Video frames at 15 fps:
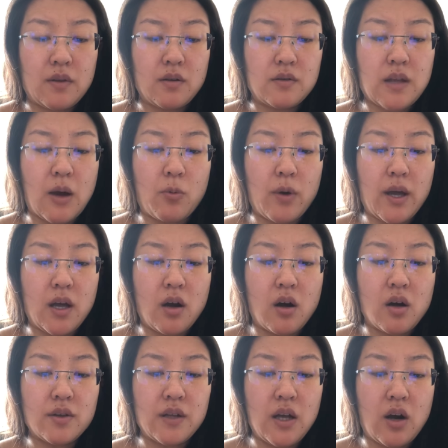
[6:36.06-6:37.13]
That way,
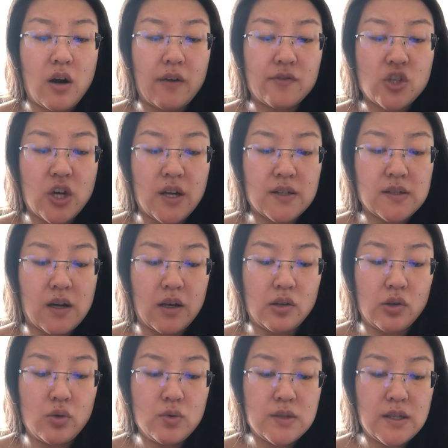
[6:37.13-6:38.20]
on the off chance I
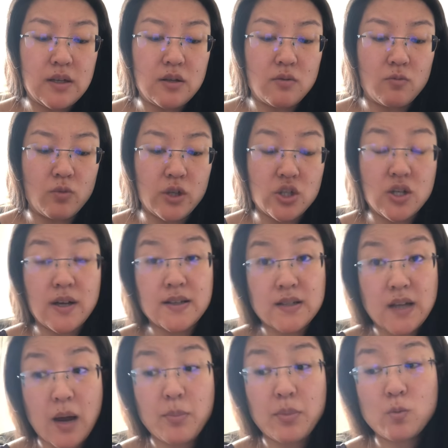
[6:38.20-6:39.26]
lose it, which has
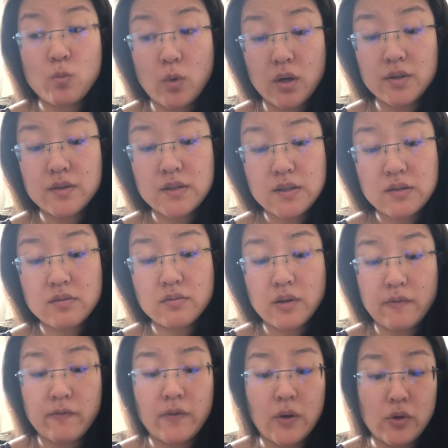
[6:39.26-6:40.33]
happened once,
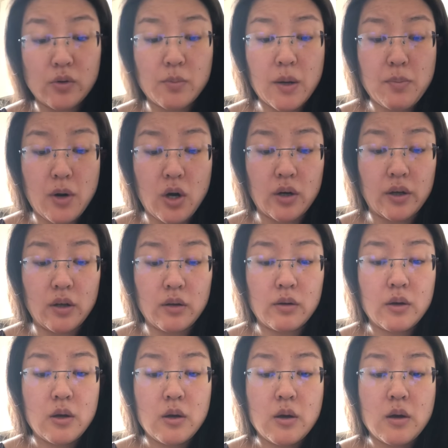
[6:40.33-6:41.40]
it fell out of my pocket.
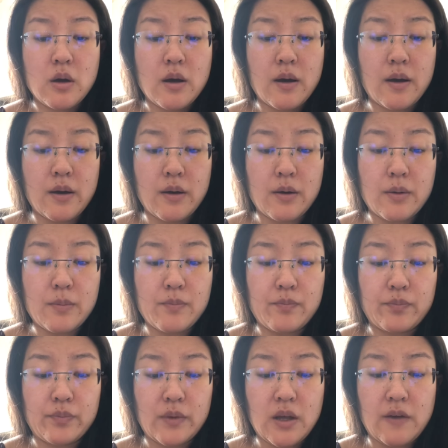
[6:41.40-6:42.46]

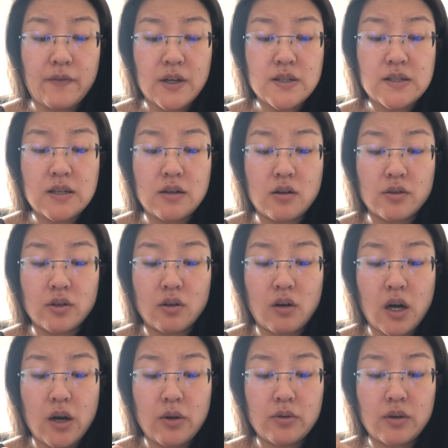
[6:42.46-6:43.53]
If I see it on the
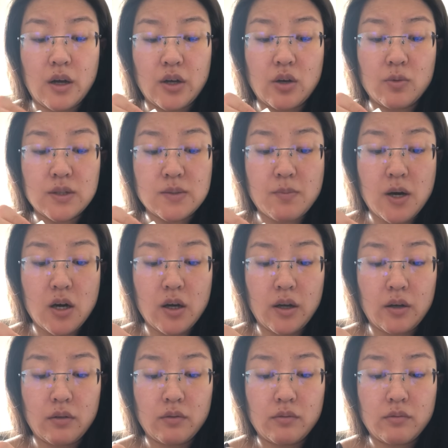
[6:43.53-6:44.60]
ground, I know it's mine.